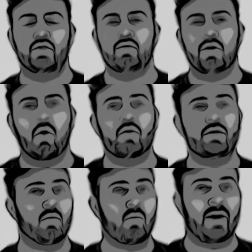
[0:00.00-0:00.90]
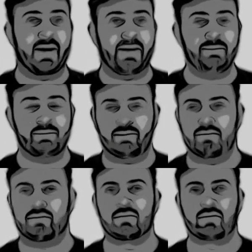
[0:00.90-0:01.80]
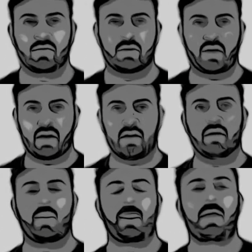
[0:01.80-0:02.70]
you know your why, okay?